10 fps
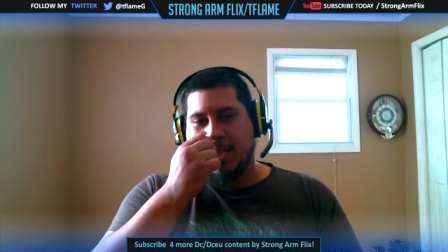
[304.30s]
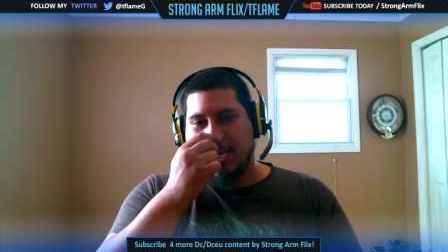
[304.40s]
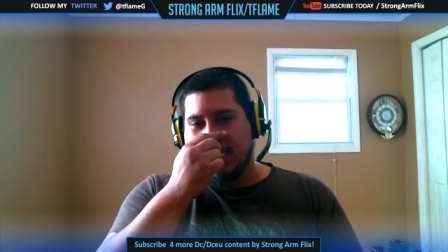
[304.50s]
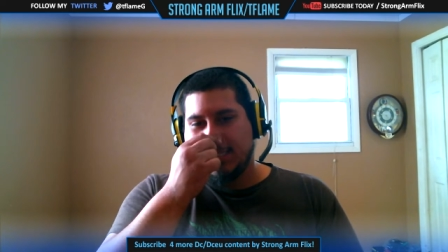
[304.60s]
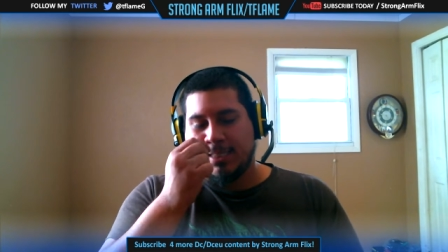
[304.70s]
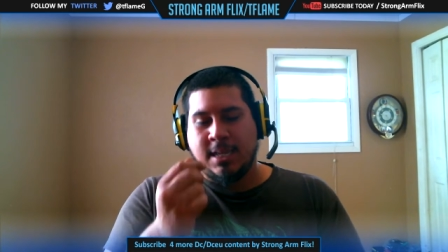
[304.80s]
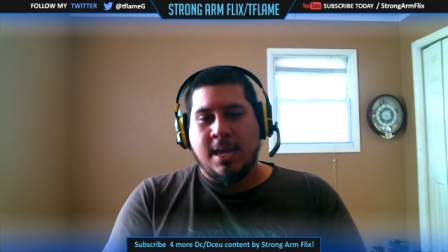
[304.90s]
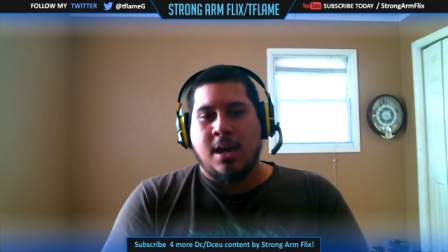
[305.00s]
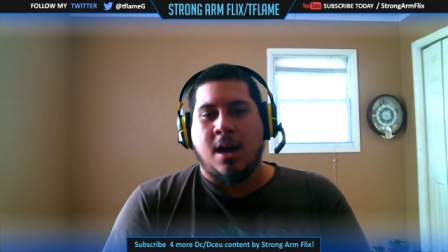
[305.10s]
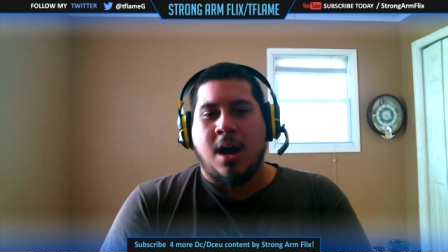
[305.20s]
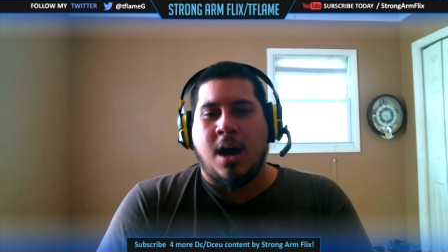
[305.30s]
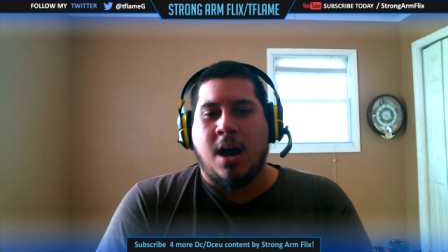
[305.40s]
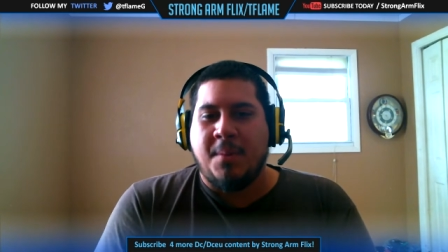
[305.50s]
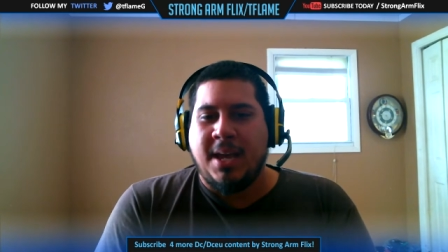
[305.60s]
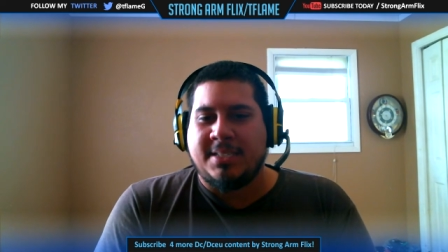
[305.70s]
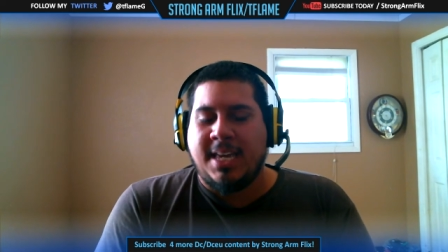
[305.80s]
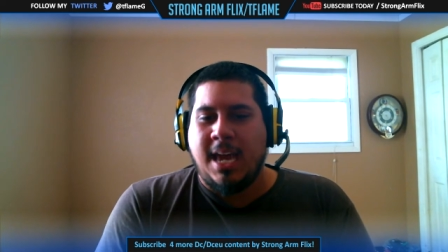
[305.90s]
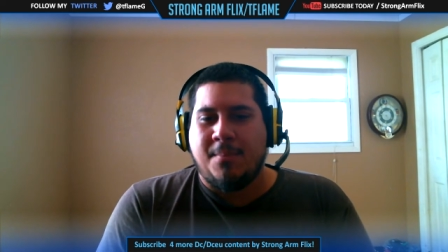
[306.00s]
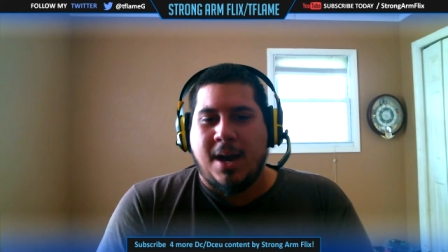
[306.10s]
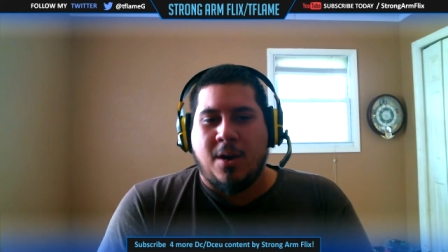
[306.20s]
Lennix um, has
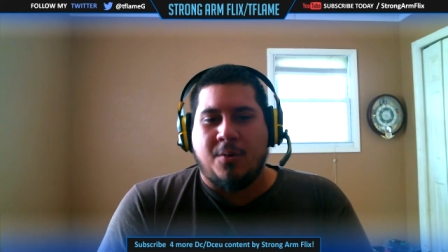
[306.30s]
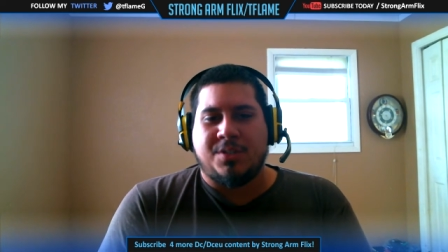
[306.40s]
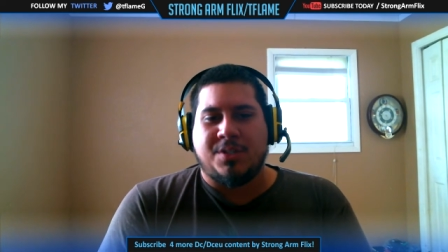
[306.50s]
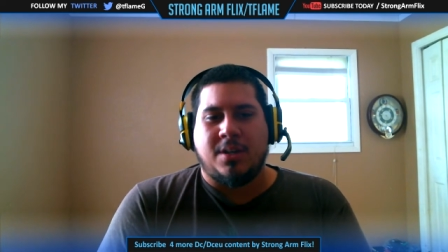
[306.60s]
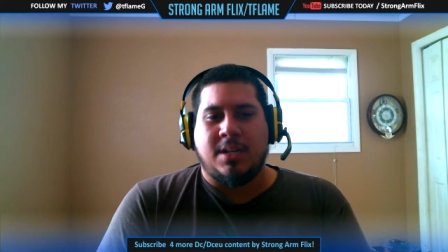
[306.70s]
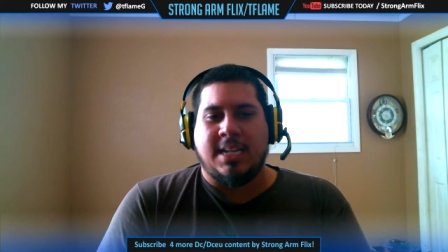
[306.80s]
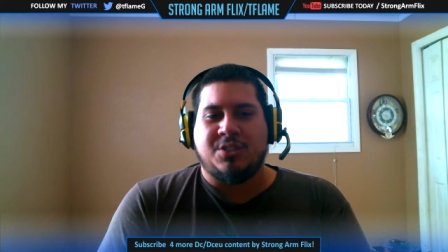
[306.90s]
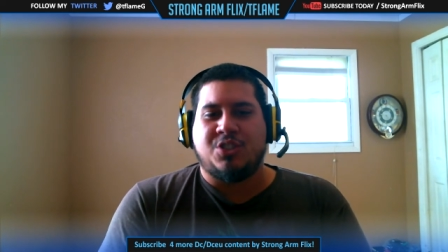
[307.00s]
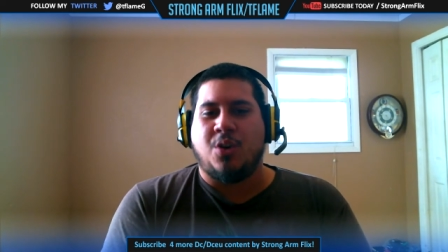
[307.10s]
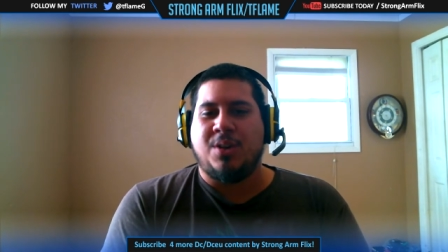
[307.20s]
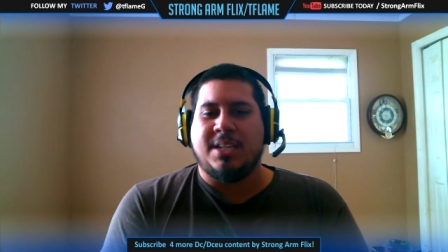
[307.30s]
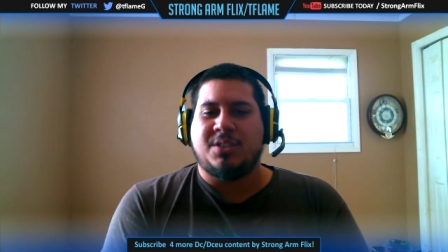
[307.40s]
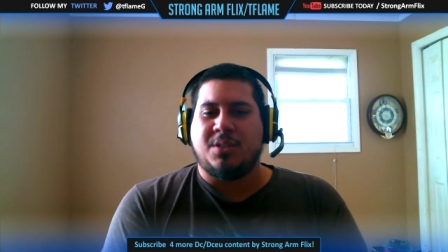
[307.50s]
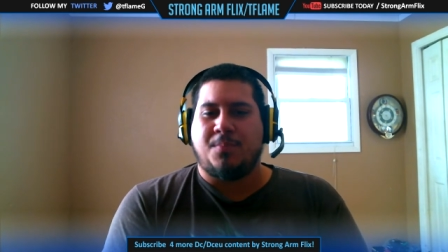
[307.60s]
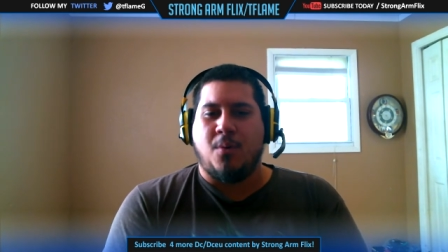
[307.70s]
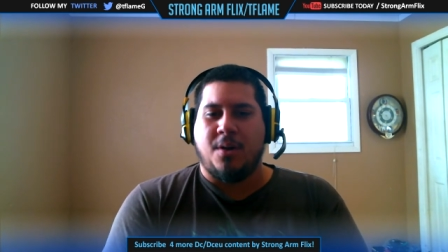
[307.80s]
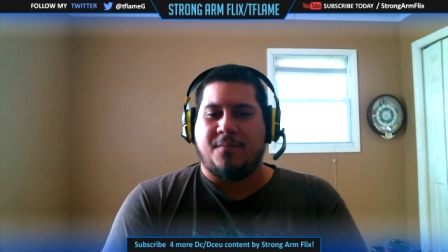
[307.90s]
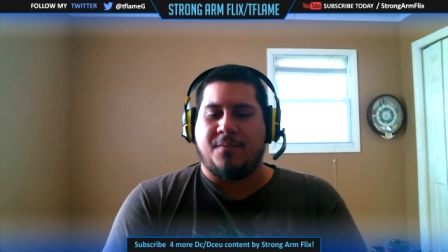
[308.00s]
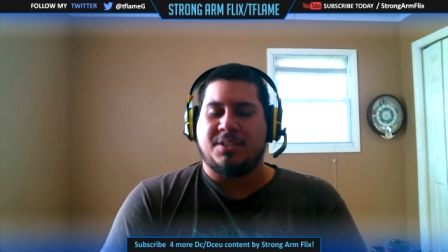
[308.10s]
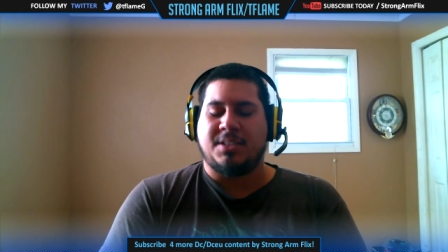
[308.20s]
came out and showed his support
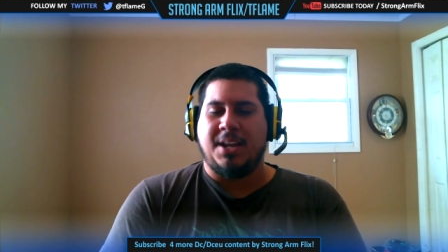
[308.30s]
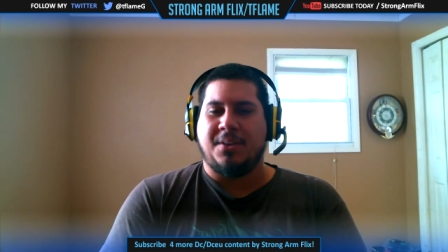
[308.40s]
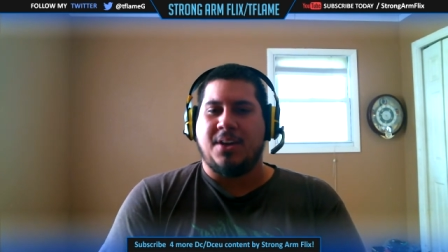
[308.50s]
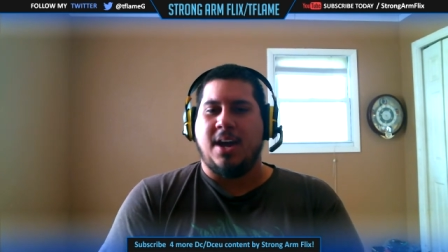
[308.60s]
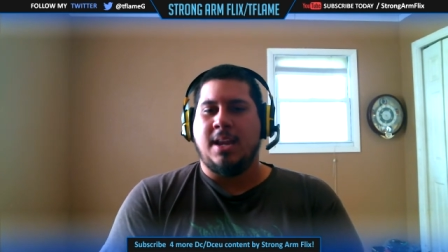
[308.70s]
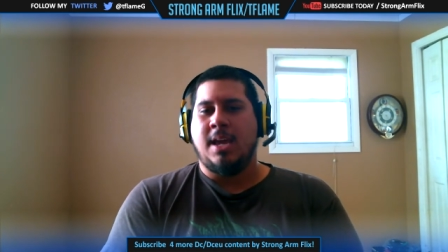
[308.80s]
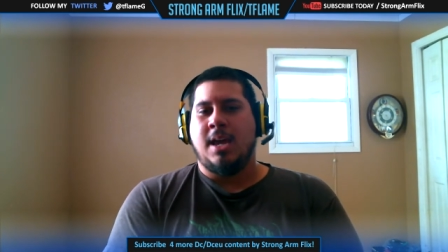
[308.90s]
for the Snyder Cut.